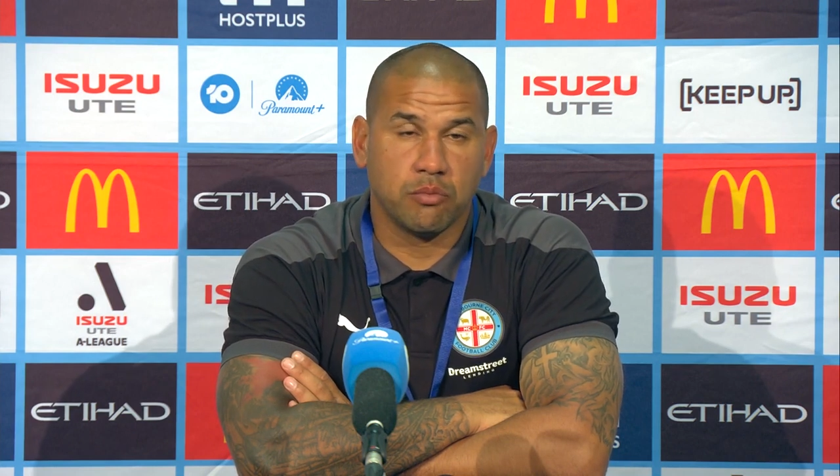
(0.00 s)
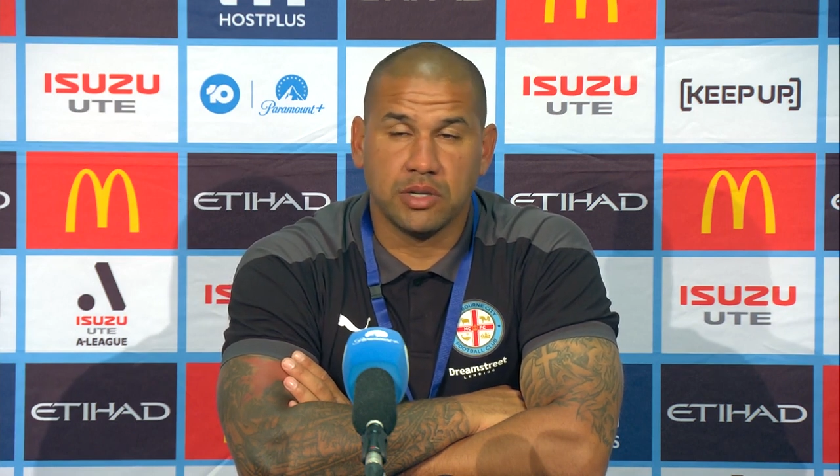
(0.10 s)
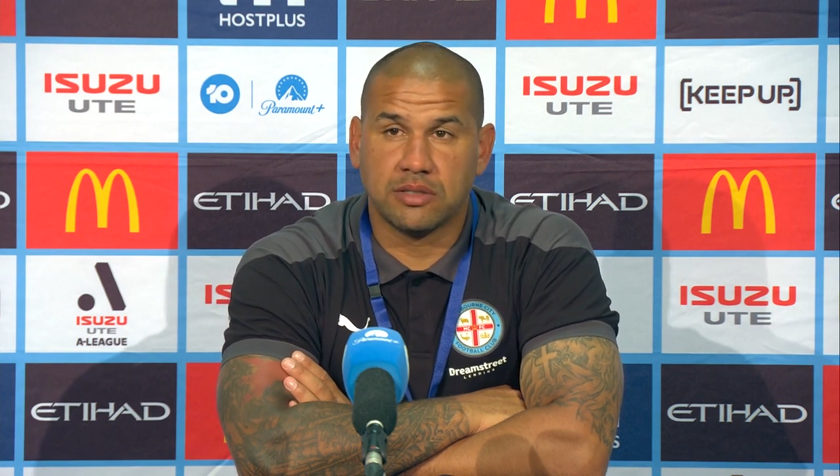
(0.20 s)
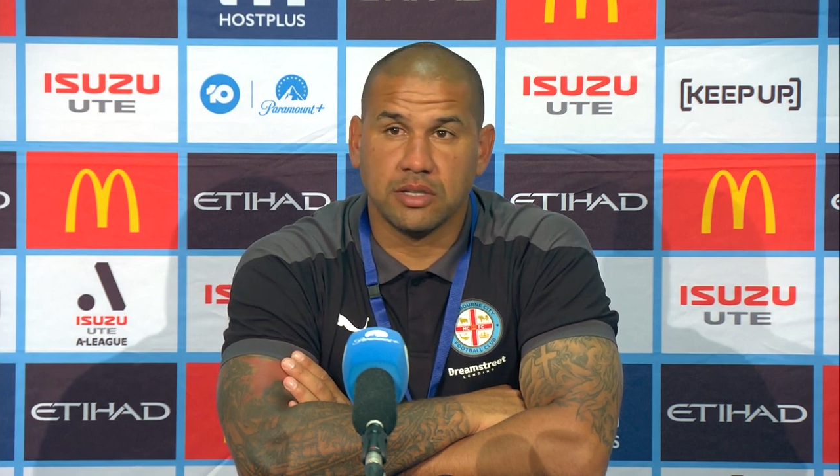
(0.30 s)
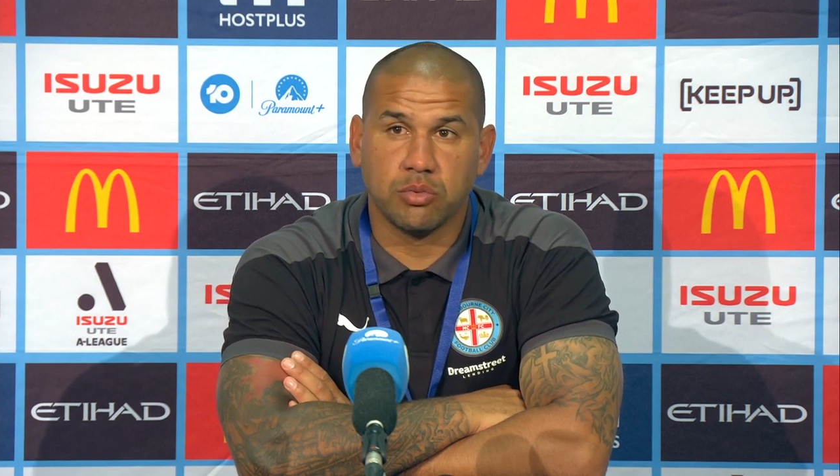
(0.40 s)

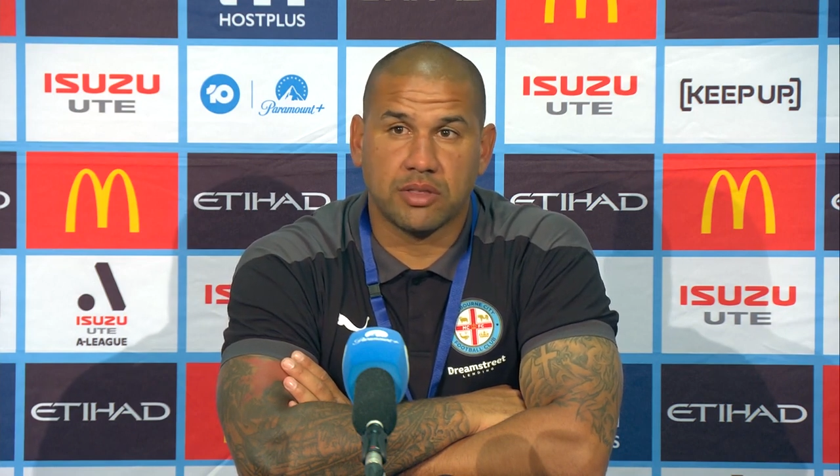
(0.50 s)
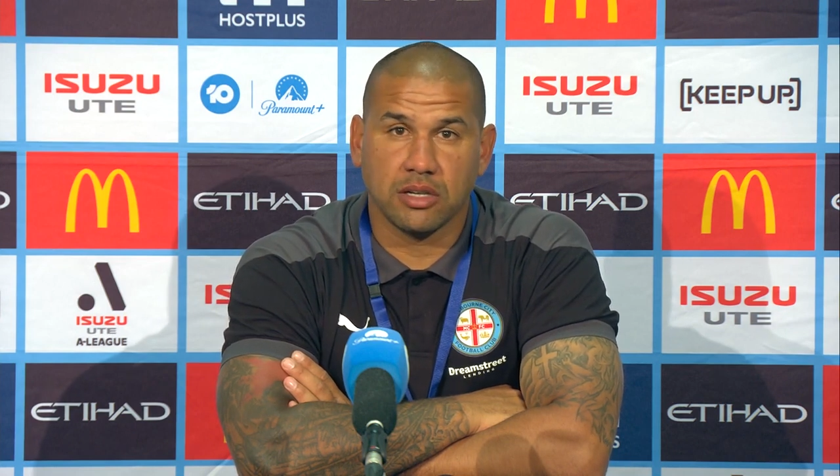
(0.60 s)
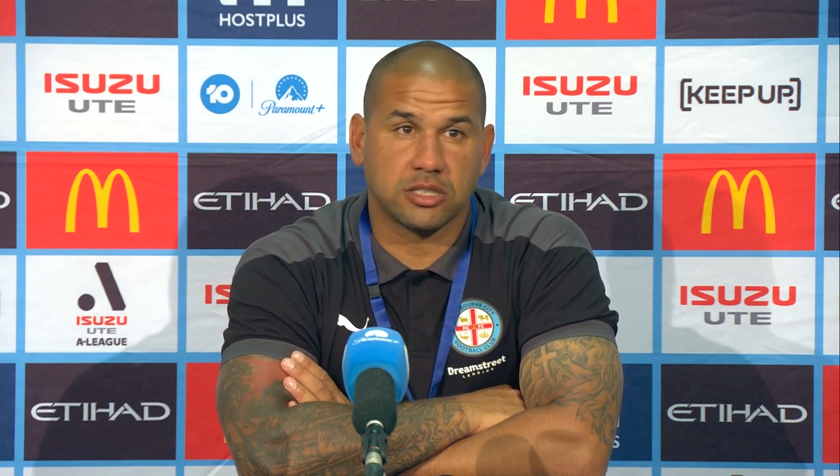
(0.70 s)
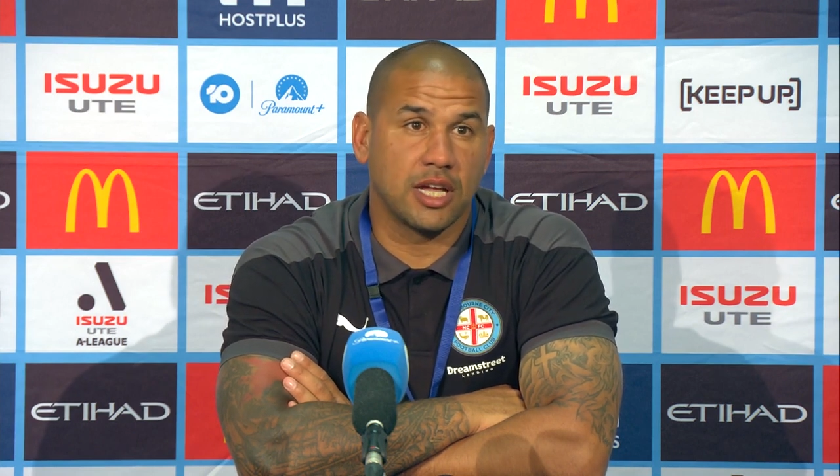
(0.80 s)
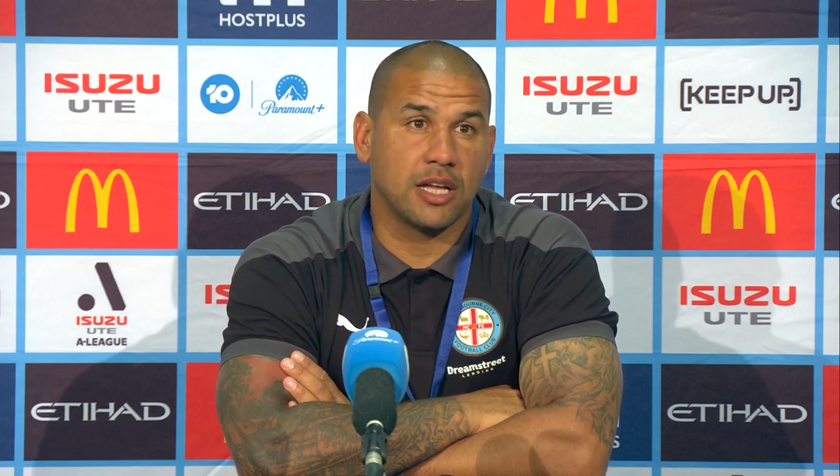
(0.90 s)
we deal with
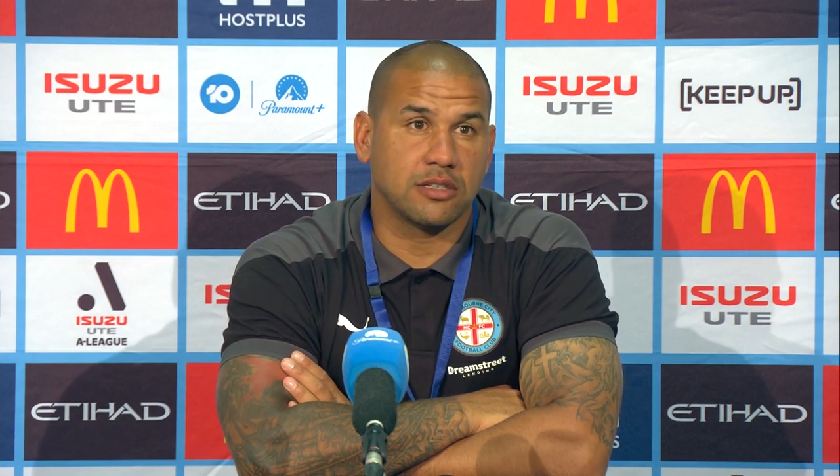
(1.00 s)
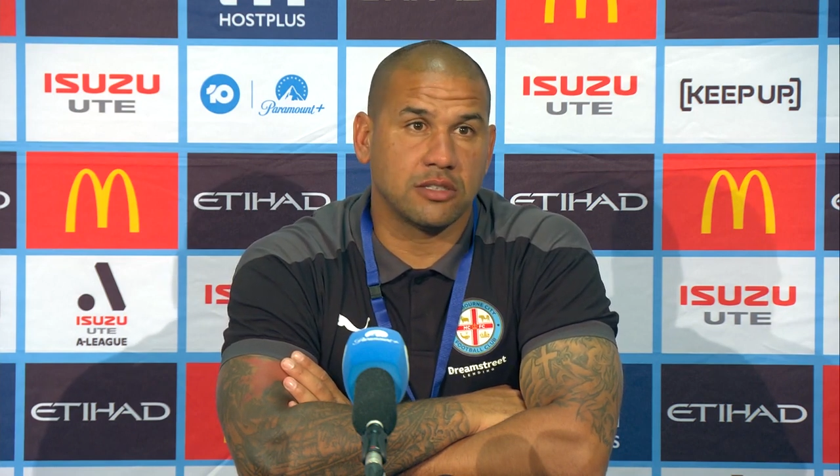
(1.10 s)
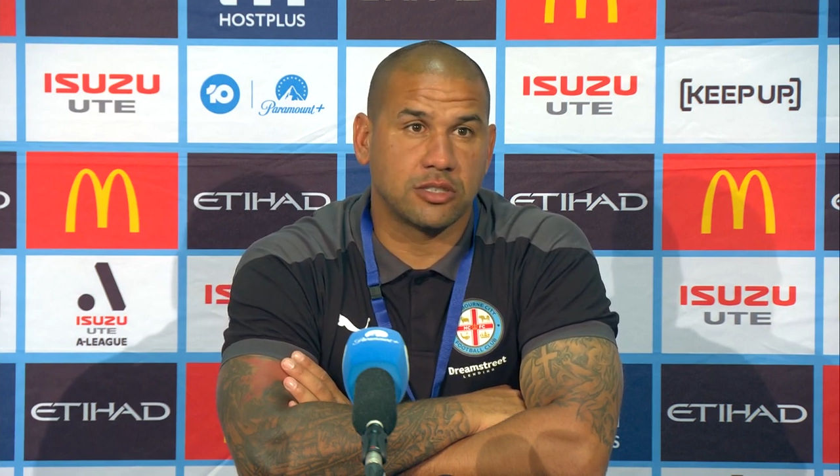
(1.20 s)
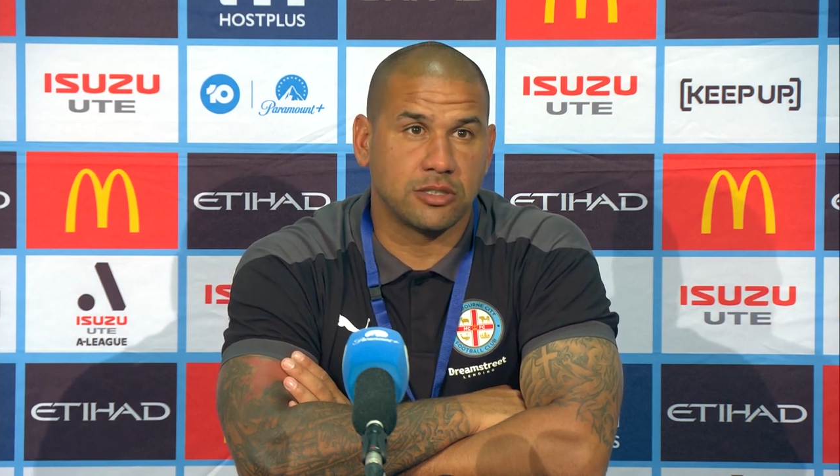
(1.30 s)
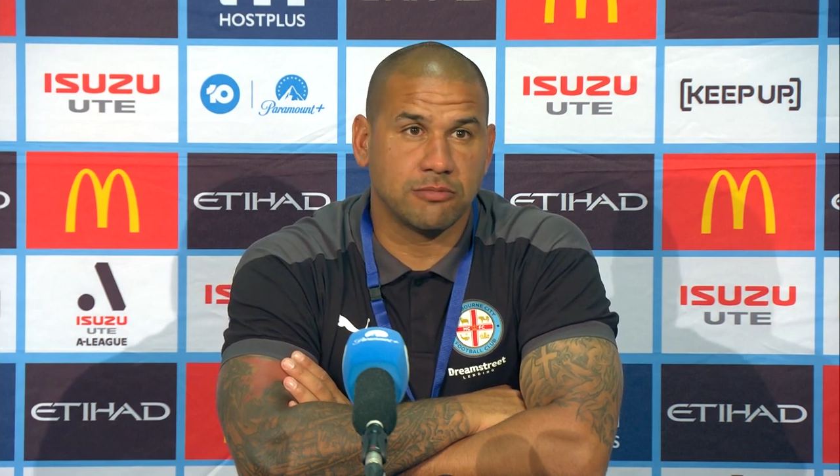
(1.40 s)
our
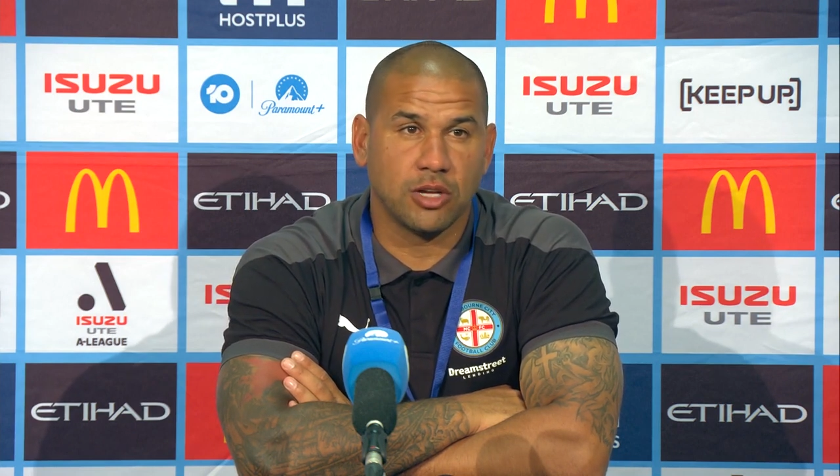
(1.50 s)
standards.